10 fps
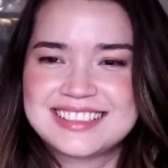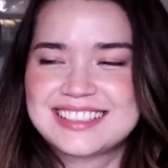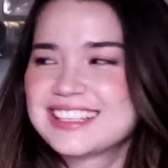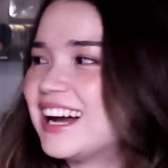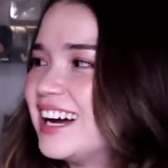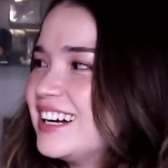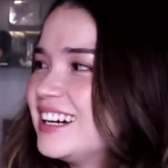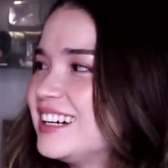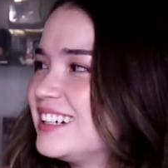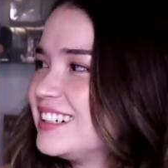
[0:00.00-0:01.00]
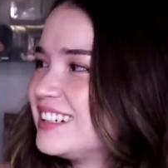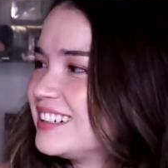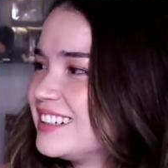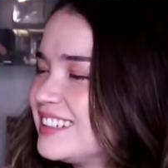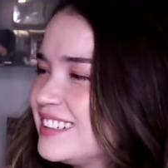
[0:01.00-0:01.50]

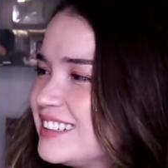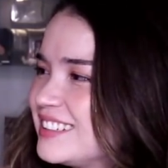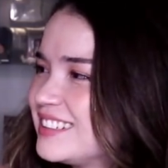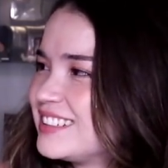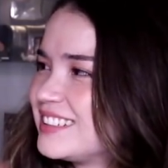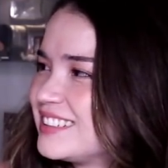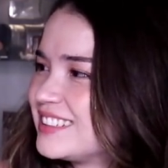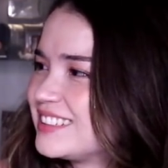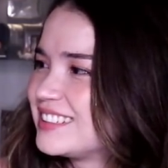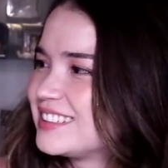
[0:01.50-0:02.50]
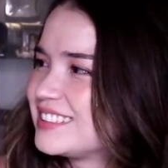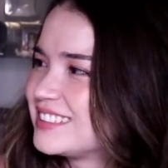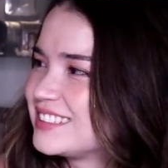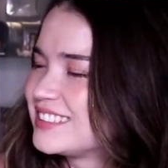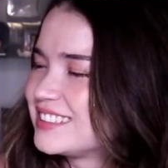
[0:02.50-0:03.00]

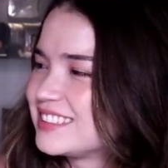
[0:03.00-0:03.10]
[no speech]